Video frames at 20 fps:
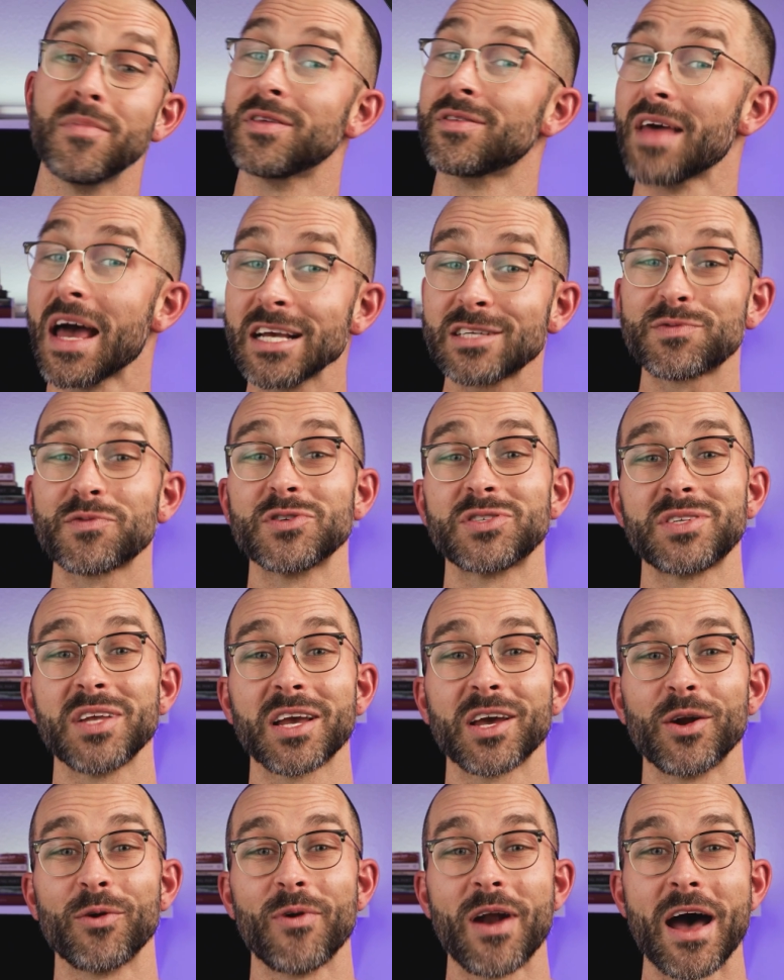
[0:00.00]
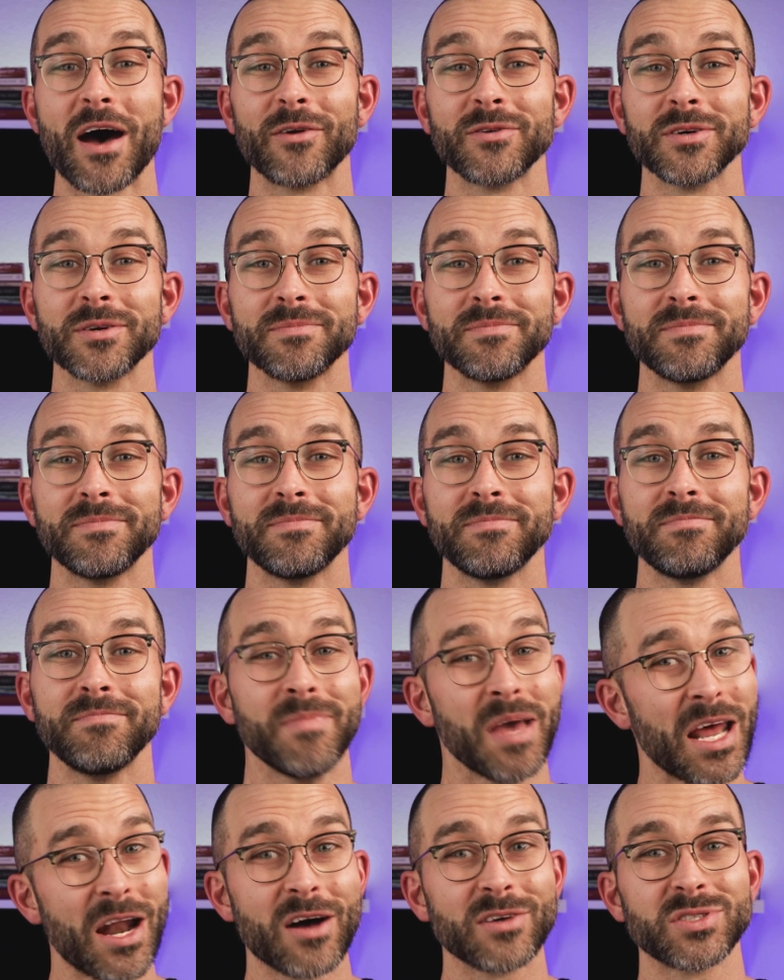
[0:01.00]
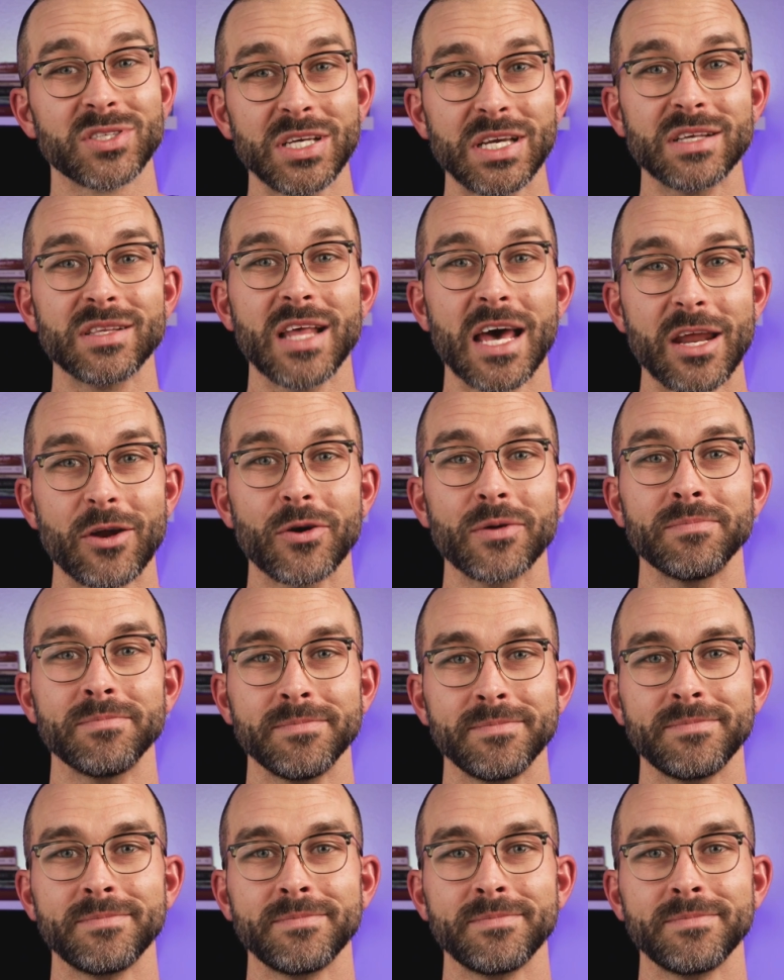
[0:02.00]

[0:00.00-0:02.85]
Thanks for sticking around and I'll see you later.